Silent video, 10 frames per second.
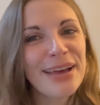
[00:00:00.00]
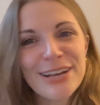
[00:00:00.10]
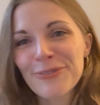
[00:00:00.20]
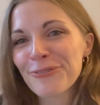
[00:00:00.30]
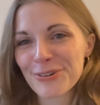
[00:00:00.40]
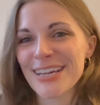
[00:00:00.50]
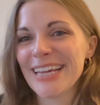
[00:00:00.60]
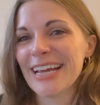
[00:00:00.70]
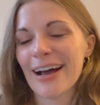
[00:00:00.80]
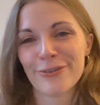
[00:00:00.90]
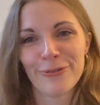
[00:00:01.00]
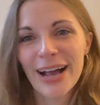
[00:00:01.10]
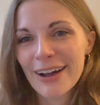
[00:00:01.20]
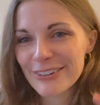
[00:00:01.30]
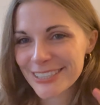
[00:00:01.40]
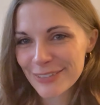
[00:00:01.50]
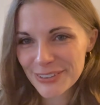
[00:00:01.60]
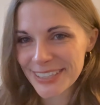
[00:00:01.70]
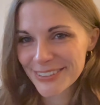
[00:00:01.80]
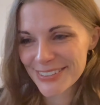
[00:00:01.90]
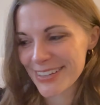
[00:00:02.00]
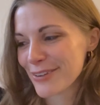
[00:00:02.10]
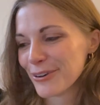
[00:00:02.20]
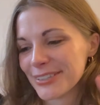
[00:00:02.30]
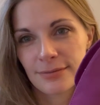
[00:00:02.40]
make free and wear whichever heels they want.